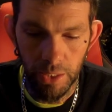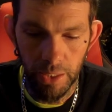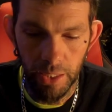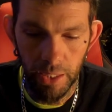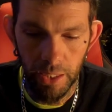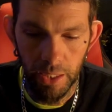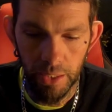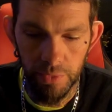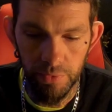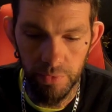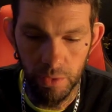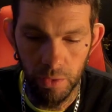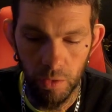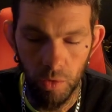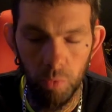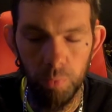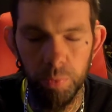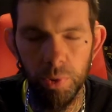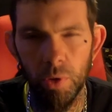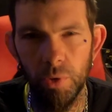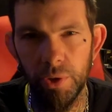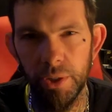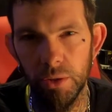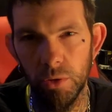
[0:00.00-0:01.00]
and the
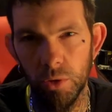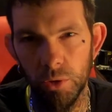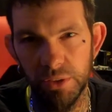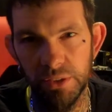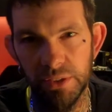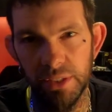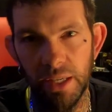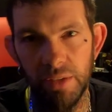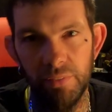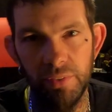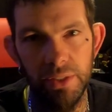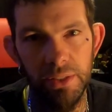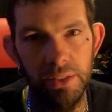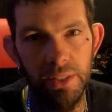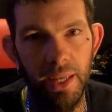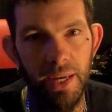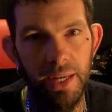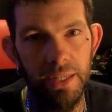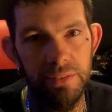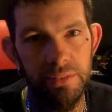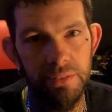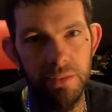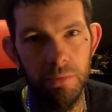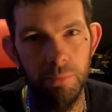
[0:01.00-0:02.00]
GoPro Hero 7
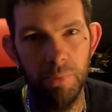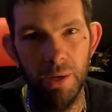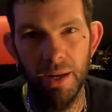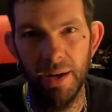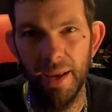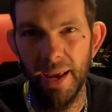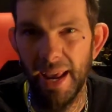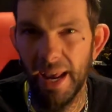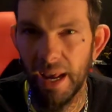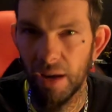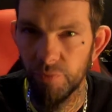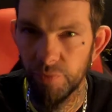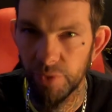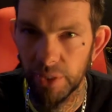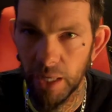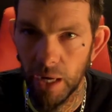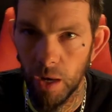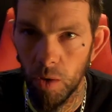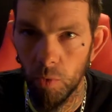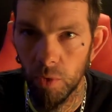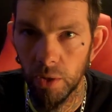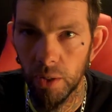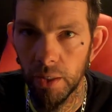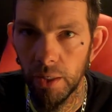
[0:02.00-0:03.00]
lasted about a half an
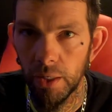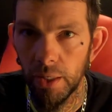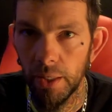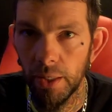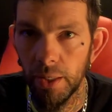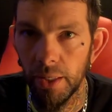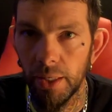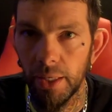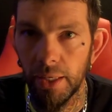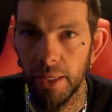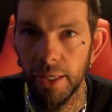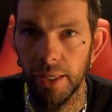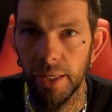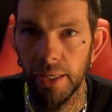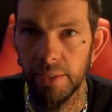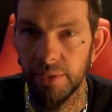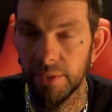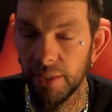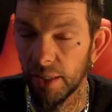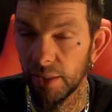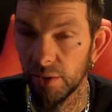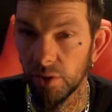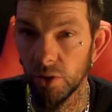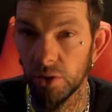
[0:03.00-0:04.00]
hour,
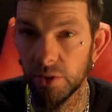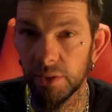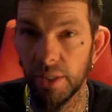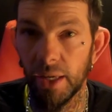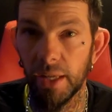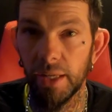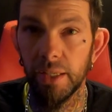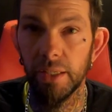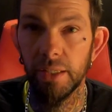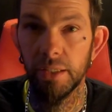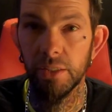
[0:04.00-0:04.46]
and then I looked at